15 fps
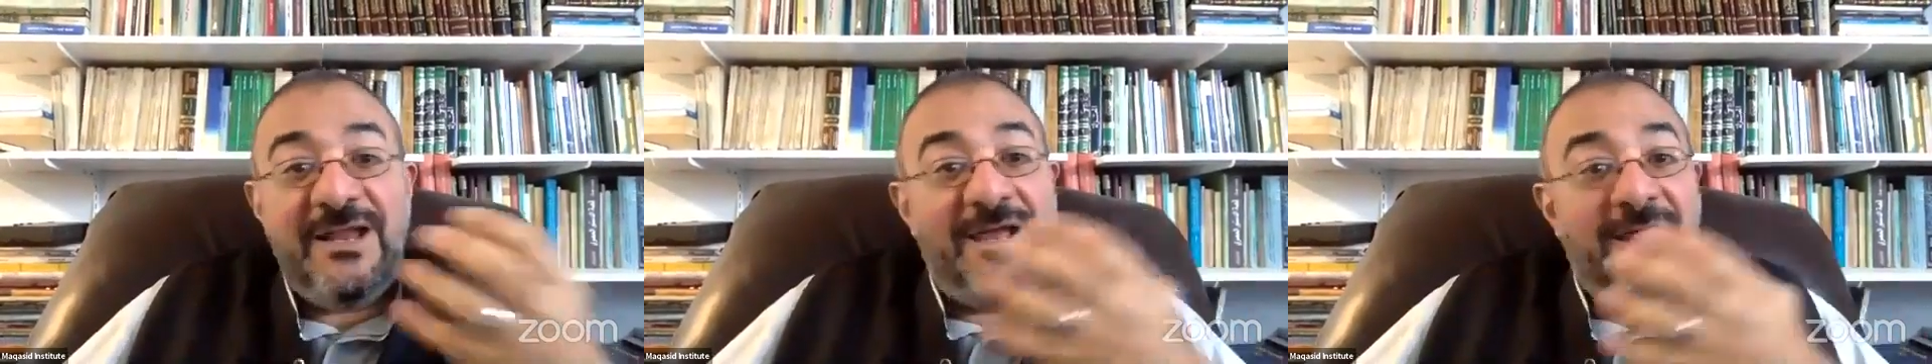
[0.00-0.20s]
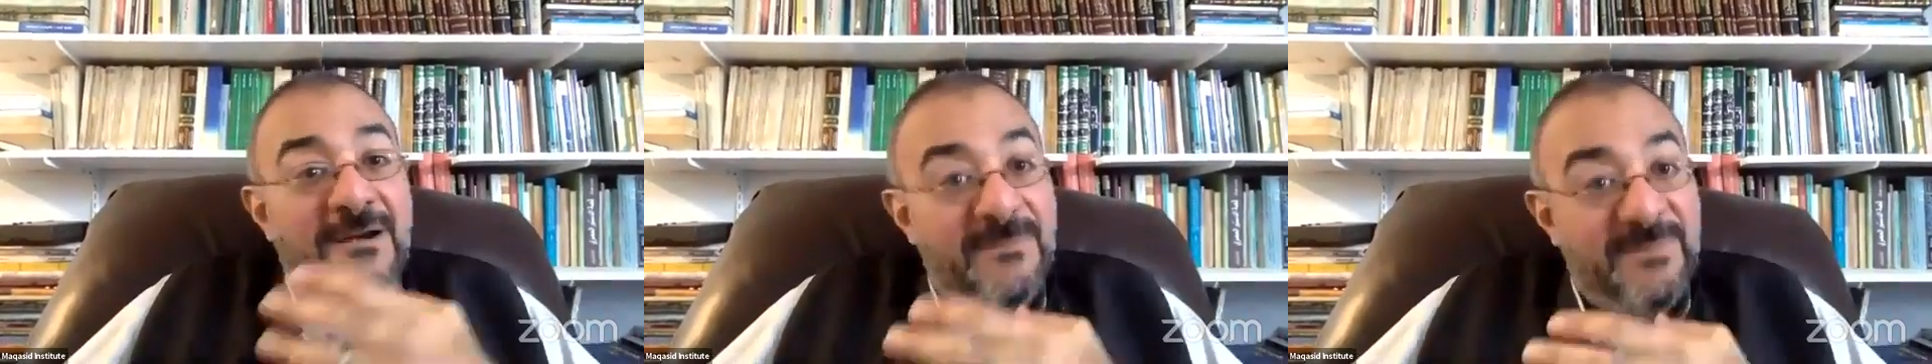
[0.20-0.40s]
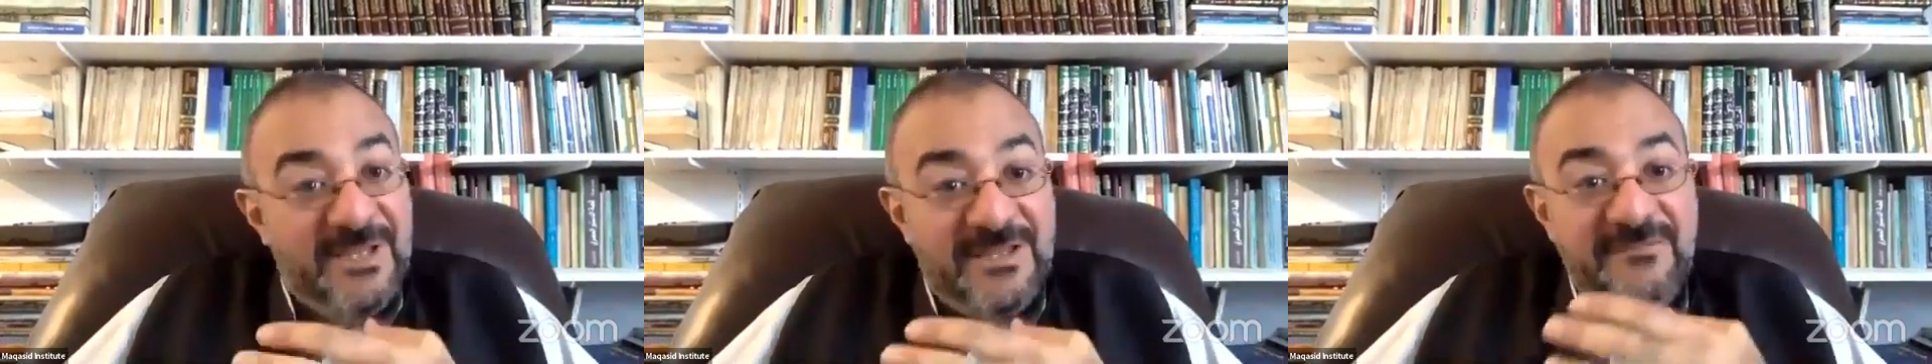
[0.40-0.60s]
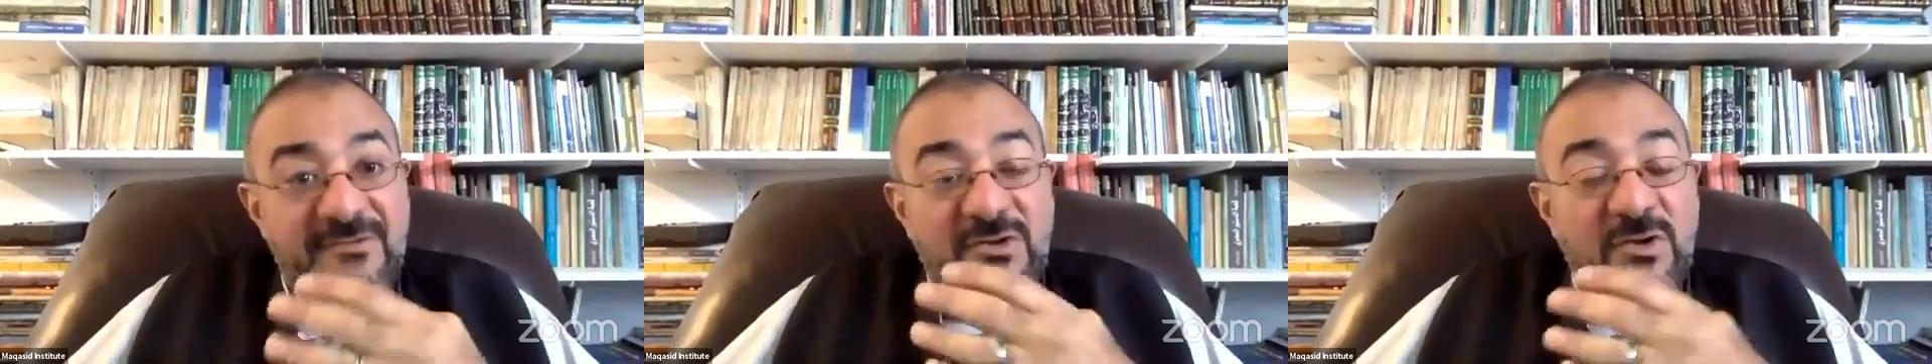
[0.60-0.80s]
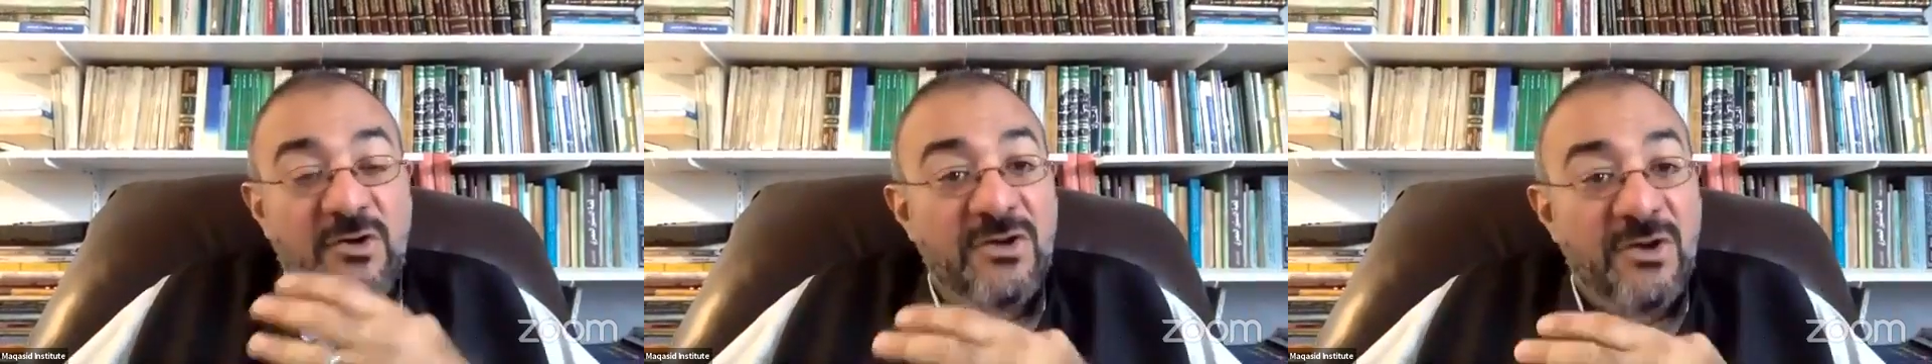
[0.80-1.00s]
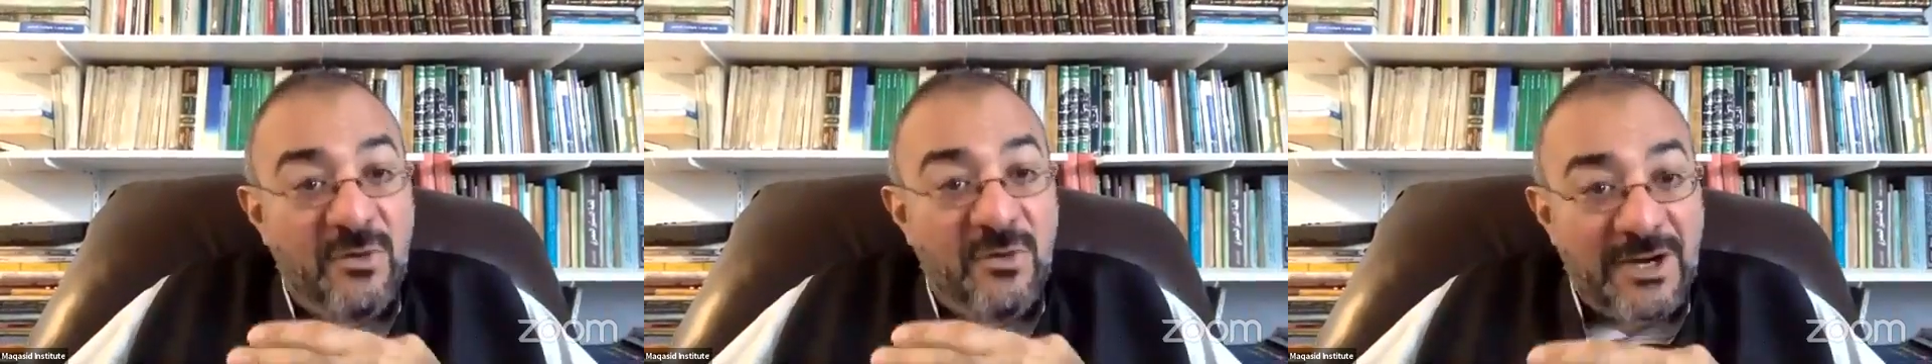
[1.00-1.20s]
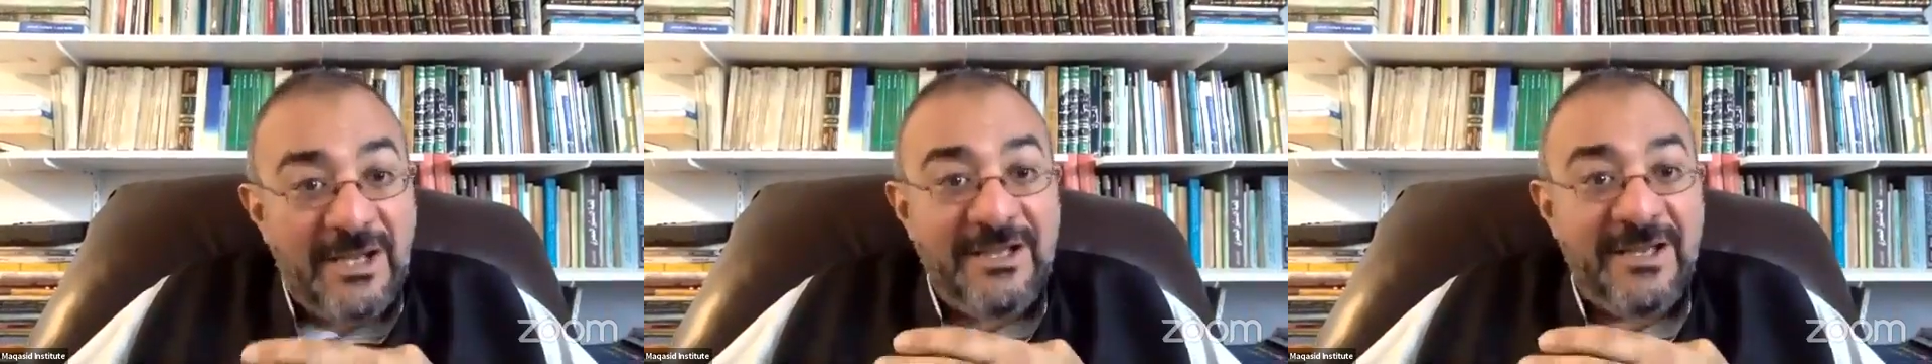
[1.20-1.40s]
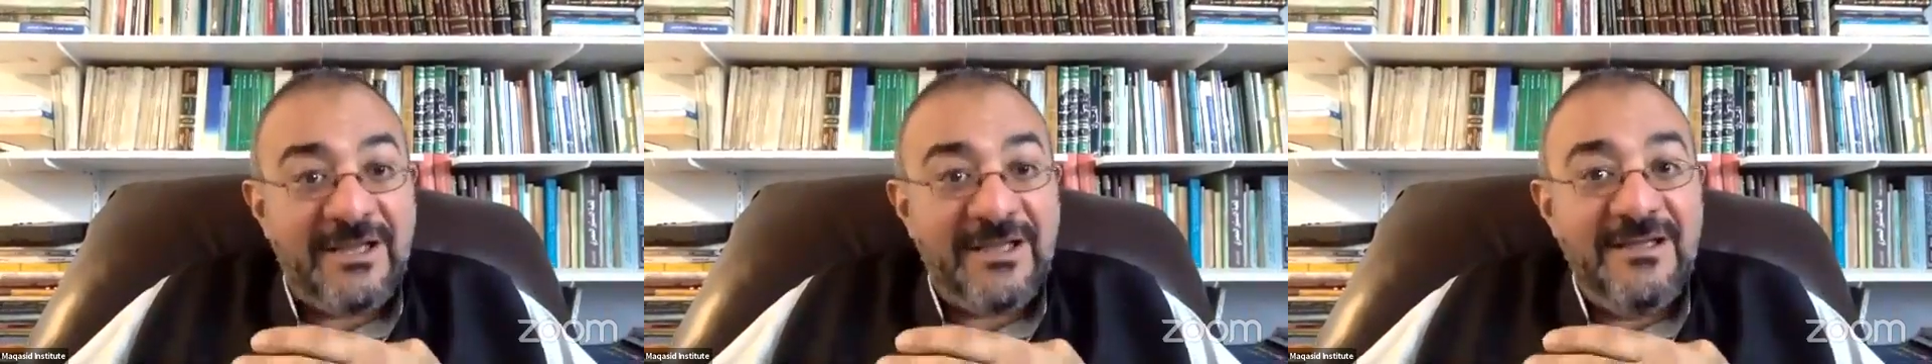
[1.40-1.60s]
Arabic, if you talk in
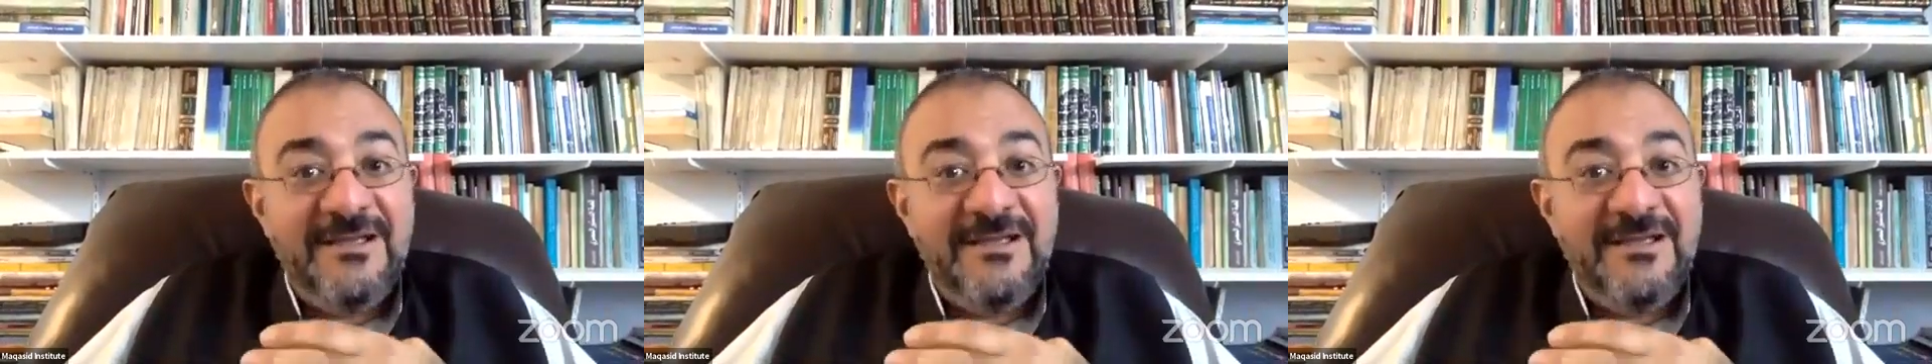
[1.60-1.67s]
Quranic,